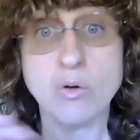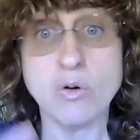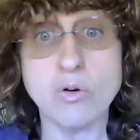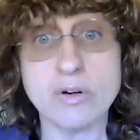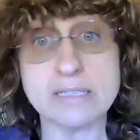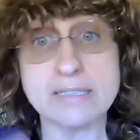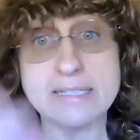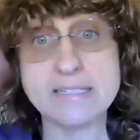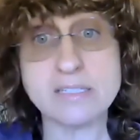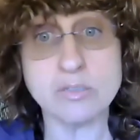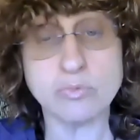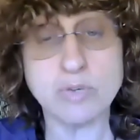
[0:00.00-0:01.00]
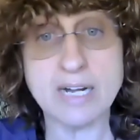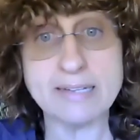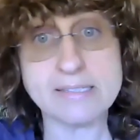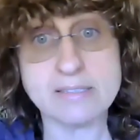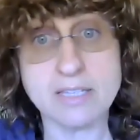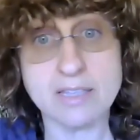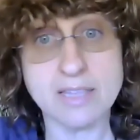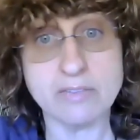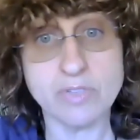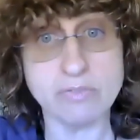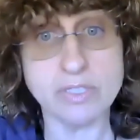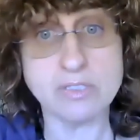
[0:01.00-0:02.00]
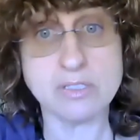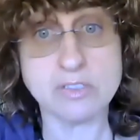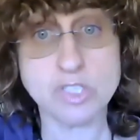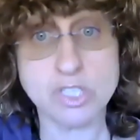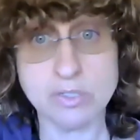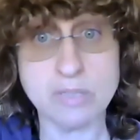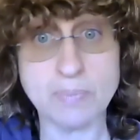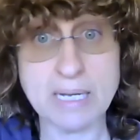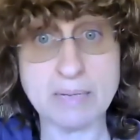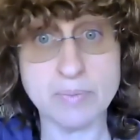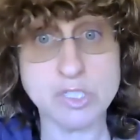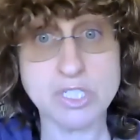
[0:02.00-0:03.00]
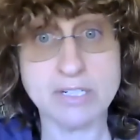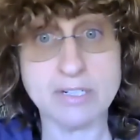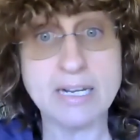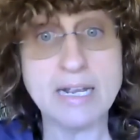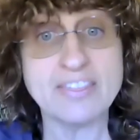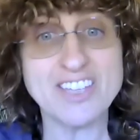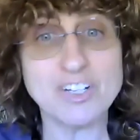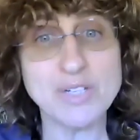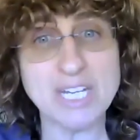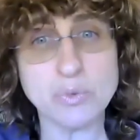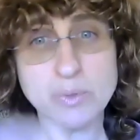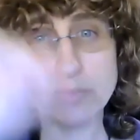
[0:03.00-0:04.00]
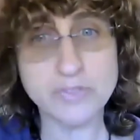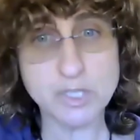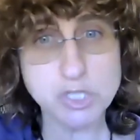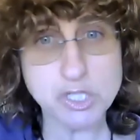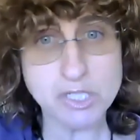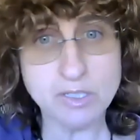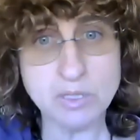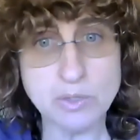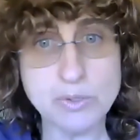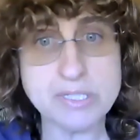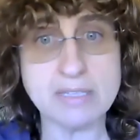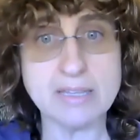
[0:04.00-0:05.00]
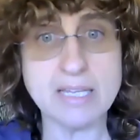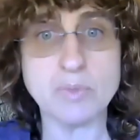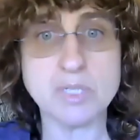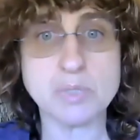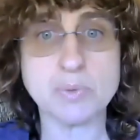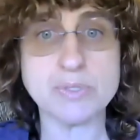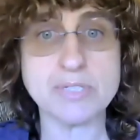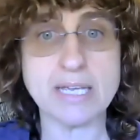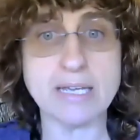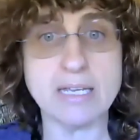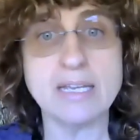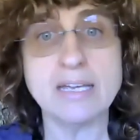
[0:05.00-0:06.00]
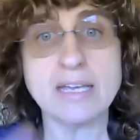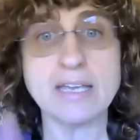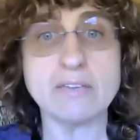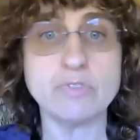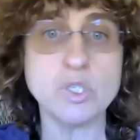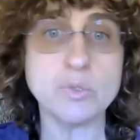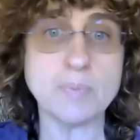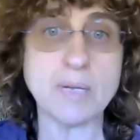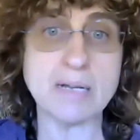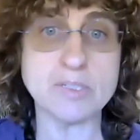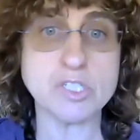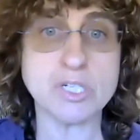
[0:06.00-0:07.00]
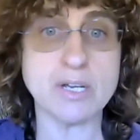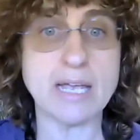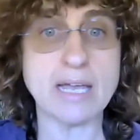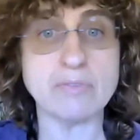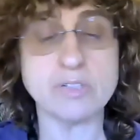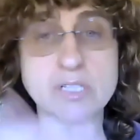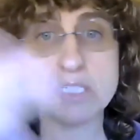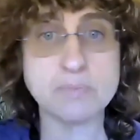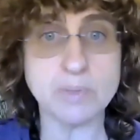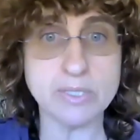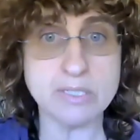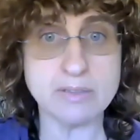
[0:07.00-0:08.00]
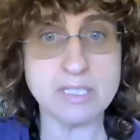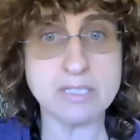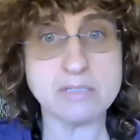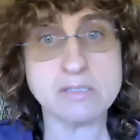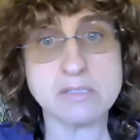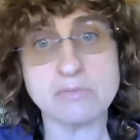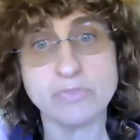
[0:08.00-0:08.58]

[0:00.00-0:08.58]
or at least the rights that they've given to the publisher. They'll get a reversion clause in there, which will say, if you, publisher, haven't exploited this